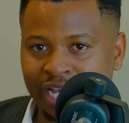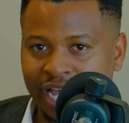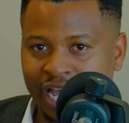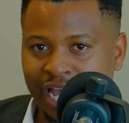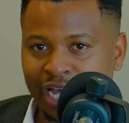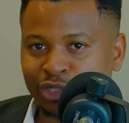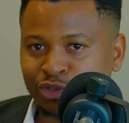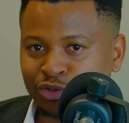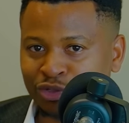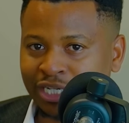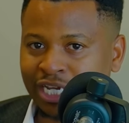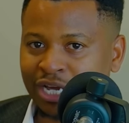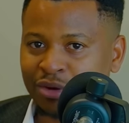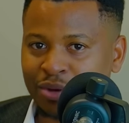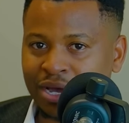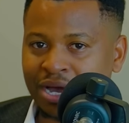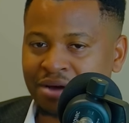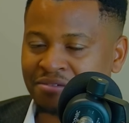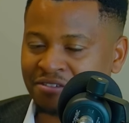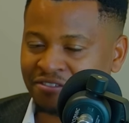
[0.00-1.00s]
And today we
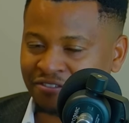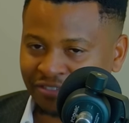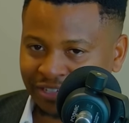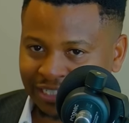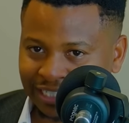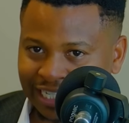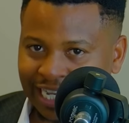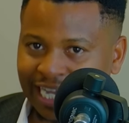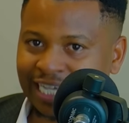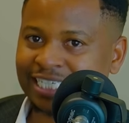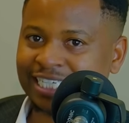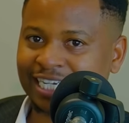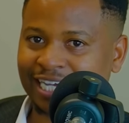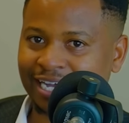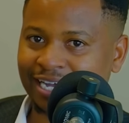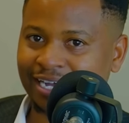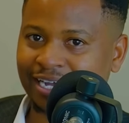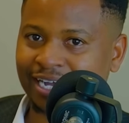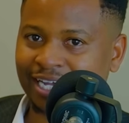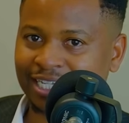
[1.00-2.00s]
have such
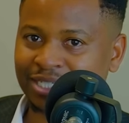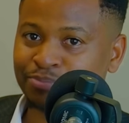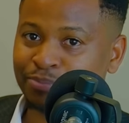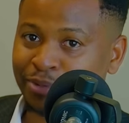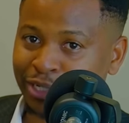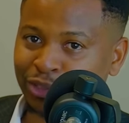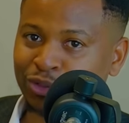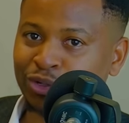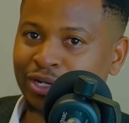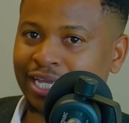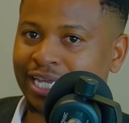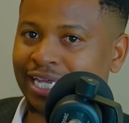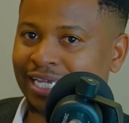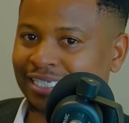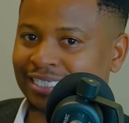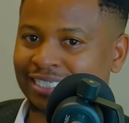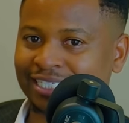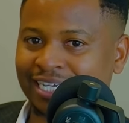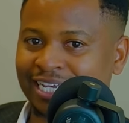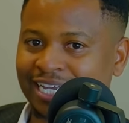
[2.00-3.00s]
a special
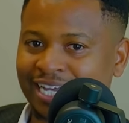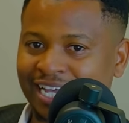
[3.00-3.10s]
guest.